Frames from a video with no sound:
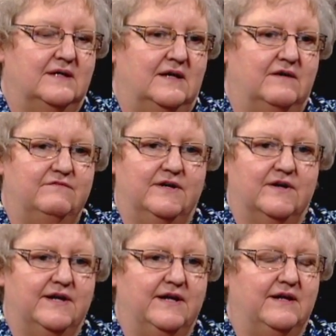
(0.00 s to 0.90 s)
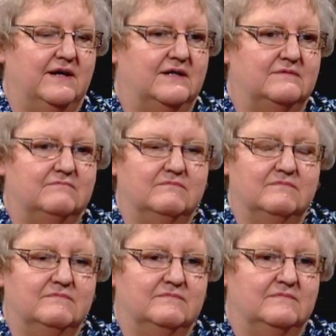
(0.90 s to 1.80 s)
a very um,
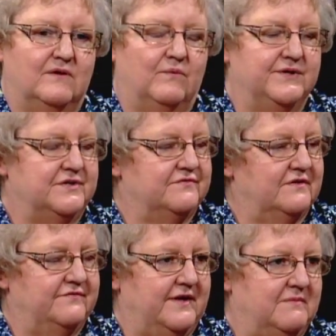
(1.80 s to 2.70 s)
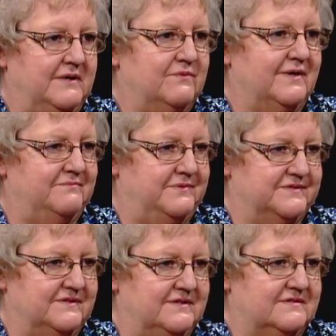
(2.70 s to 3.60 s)
wonderful family run
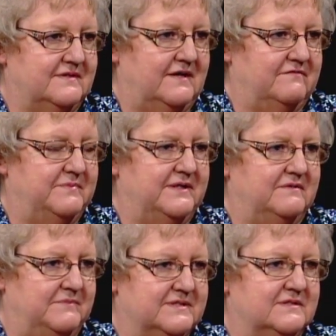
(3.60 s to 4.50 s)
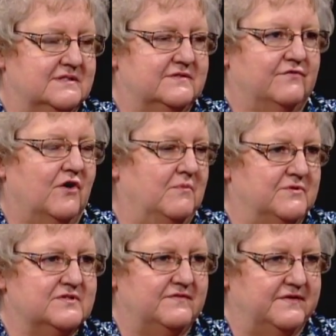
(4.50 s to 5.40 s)
business that have been in business for
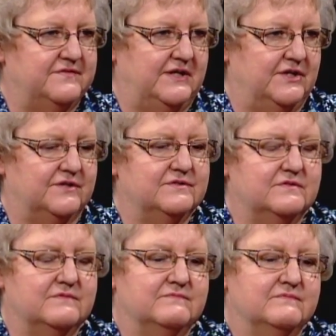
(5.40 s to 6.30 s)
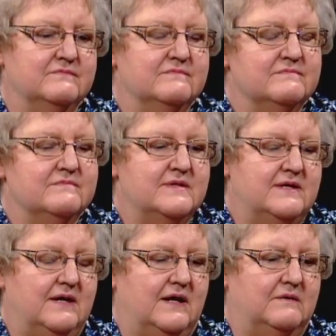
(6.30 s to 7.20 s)
almost 50 years, mm.
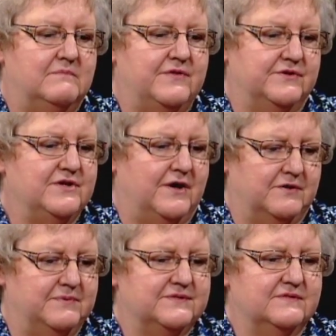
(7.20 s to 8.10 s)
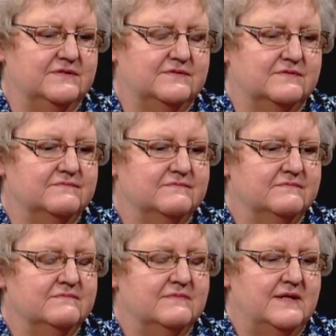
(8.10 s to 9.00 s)
mother daughter business.
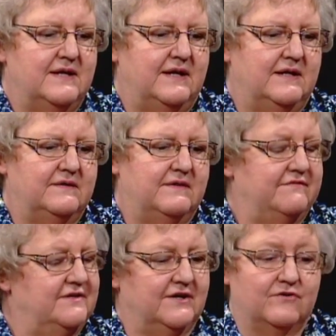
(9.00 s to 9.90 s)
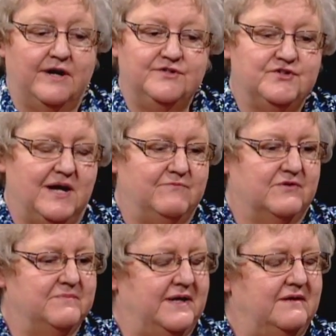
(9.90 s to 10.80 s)
And they've done a great job
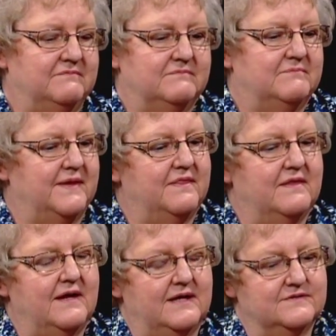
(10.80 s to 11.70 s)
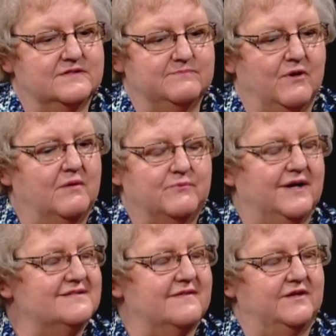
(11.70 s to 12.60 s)
for me. But as a small
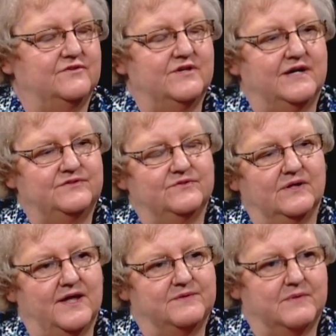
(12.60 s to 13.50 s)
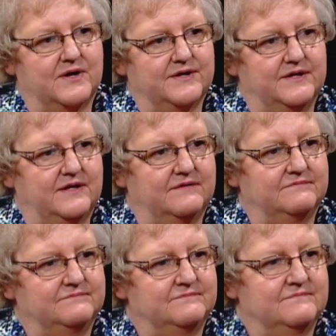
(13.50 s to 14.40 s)
press, they do not do a lot of marketing.
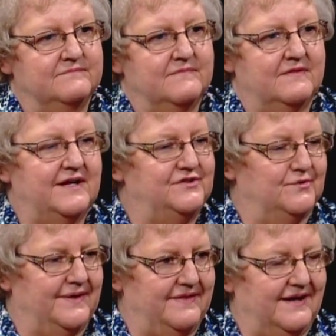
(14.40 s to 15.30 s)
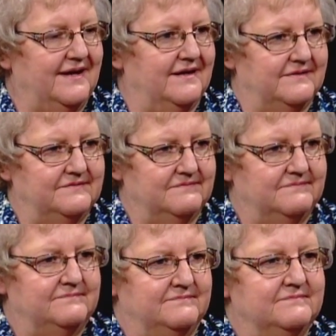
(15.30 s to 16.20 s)
They do what they can.
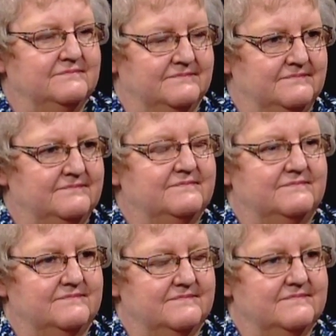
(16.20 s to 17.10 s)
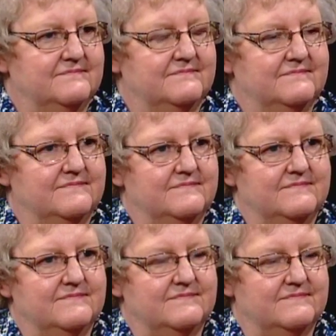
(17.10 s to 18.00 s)
And the big,
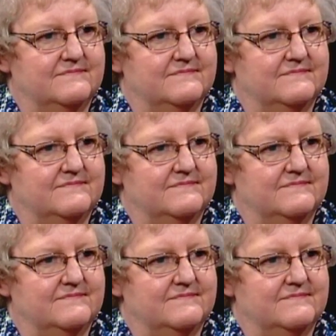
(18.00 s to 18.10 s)
um,